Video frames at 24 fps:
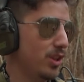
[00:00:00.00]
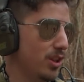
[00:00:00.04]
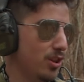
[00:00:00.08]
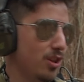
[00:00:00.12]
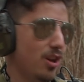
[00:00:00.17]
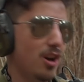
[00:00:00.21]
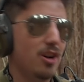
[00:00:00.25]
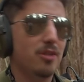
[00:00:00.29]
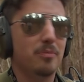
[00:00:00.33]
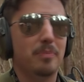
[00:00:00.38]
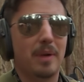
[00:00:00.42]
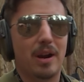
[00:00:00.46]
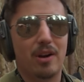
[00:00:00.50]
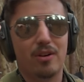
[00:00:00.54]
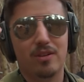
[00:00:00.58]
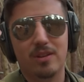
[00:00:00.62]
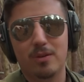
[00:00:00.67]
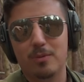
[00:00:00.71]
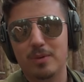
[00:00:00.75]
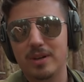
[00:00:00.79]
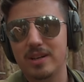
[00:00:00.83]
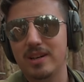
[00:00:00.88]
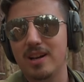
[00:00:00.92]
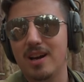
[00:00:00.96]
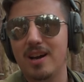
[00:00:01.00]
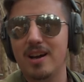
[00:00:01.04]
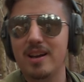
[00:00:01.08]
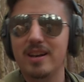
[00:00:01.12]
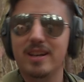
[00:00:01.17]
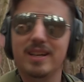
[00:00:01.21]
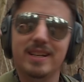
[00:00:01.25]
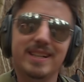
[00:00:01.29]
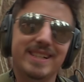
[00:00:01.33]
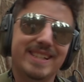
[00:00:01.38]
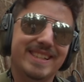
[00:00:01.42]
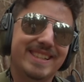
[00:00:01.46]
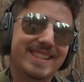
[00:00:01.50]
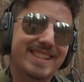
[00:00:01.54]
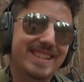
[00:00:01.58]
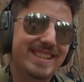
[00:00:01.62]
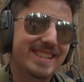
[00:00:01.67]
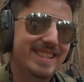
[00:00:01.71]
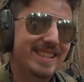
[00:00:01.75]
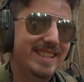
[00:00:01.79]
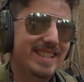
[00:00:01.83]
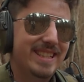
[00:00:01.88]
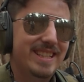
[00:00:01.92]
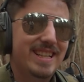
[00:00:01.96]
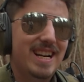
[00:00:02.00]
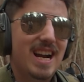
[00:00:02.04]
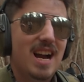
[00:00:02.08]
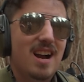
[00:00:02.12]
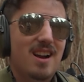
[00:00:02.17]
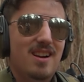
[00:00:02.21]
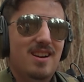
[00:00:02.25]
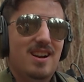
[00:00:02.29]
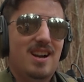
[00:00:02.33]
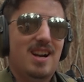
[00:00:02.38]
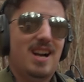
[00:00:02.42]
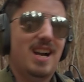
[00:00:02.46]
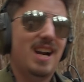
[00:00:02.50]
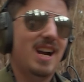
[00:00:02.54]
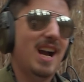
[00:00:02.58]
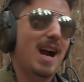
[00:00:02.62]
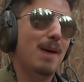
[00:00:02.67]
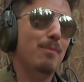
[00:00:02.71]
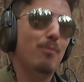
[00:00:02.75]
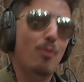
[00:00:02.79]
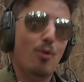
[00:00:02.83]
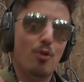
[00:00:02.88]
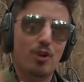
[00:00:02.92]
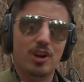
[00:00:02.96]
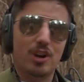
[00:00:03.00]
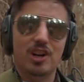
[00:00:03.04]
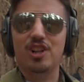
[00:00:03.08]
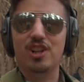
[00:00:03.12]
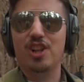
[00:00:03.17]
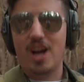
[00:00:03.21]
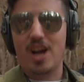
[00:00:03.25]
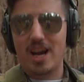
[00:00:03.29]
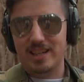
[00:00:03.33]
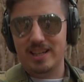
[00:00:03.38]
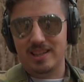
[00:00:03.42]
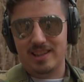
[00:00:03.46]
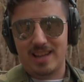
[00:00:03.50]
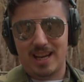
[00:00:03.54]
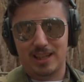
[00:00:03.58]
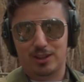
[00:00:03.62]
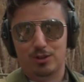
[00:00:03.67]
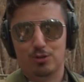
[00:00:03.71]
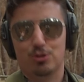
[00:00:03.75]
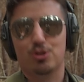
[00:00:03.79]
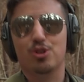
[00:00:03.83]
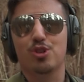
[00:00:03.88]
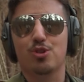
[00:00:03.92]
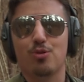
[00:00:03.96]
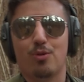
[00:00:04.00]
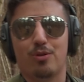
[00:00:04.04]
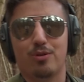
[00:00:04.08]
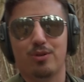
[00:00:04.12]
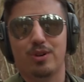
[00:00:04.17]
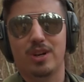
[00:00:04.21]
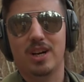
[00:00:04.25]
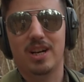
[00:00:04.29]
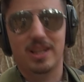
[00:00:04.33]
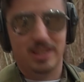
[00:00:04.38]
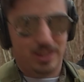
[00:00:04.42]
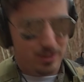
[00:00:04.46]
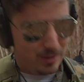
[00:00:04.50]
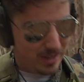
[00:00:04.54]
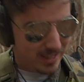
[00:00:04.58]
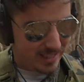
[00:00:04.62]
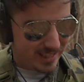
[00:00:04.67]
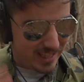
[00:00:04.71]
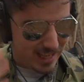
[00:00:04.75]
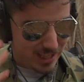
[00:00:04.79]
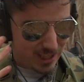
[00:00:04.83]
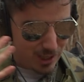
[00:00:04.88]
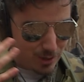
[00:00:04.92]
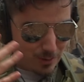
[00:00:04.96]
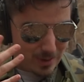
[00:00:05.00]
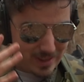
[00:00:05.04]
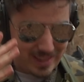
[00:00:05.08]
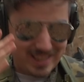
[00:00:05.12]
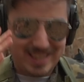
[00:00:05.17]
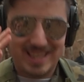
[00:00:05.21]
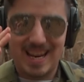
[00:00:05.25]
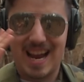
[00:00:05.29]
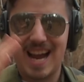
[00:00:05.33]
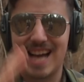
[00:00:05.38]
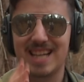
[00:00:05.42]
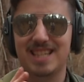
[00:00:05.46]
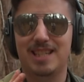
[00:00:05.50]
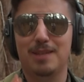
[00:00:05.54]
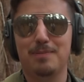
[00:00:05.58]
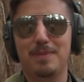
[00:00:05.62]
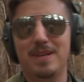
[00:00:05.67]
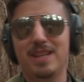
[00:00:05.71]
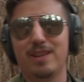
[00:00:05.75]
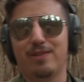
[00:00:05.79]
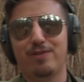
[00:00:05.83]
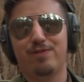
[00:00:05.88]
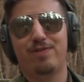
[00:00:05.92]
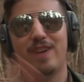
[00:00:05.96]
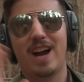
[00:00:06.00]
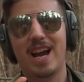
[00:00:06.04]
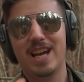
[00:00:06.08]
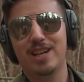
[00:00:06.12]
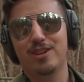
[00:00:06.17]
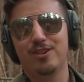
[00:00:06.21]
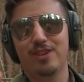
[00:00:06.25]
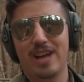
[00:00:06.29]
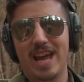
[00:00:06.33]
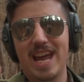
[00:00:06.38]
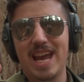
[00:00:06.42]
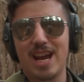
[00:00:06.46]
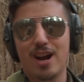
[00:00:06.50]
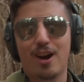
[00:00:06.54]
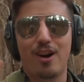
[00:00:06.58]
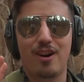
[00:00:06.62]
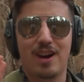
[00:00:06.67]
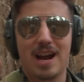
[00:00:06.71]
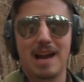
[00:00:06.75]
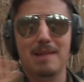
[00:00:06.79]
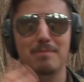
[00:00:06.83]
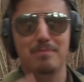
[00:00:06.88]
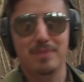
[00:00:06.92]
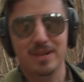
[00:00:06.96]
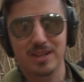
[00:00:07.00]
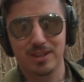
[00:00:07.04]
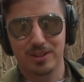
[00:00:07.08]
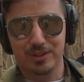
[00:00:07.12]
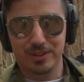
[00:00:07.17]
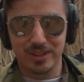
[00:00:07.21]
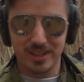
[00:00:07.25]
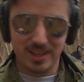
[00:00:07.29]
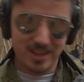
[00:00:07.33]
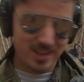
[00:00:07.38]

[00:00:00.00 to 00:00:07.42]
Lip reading: long barrel and whatnot, I'm more inclined to like those shorter guns. So I said, you know what, this has to be the final AR I build.